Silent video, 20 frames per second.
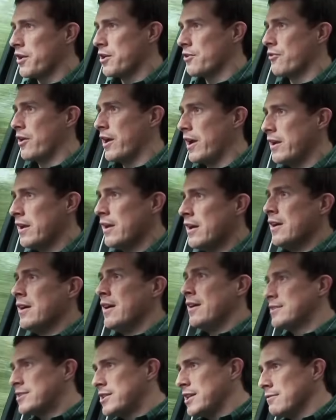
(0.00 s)
you're in
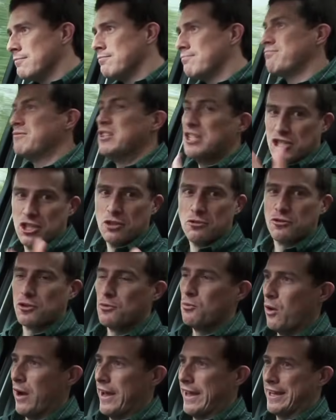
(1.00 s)
until your
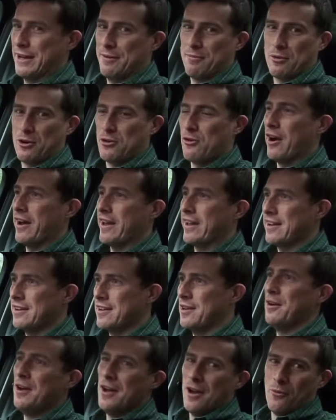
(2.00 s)
children wake up crying and
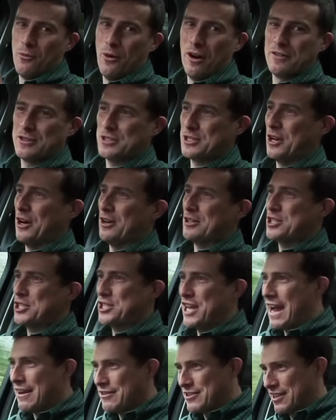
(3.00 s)
your wife starts
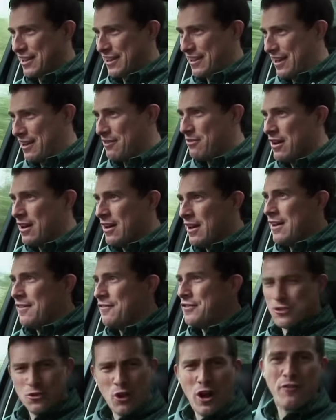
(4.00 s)
shouting at you
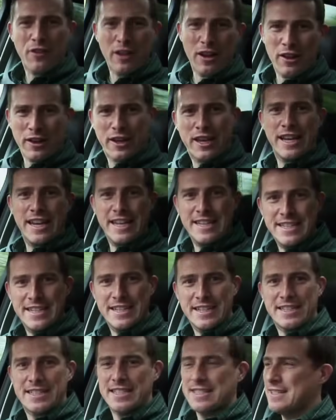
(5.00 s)
for driving like an
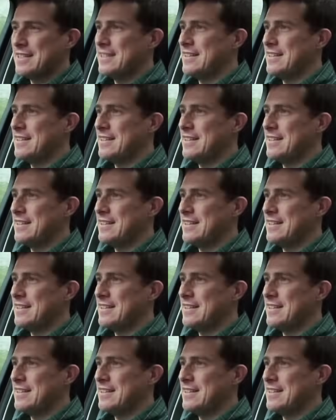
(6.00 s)
idiot.